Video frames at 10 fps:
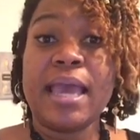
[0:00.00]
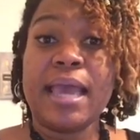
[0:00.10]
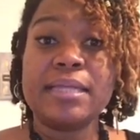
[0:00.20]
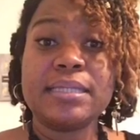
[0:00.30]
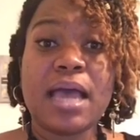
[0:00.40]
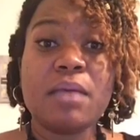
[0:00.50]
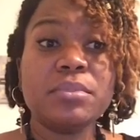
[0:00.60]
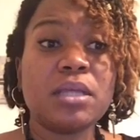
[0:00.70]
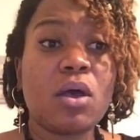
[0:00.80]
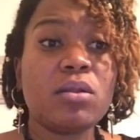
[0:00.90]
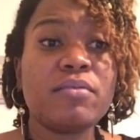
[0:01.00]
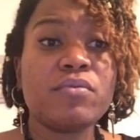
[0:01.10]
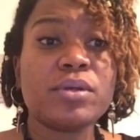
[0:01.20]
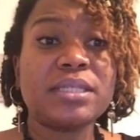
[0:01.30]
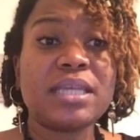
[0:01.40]
At times the only
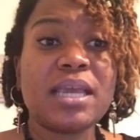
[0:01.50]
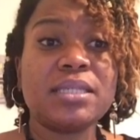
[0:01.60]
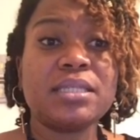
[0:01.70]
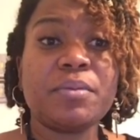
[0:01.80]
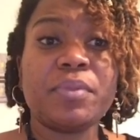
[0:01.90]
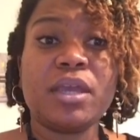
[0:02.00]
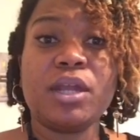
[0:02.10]
voice saying something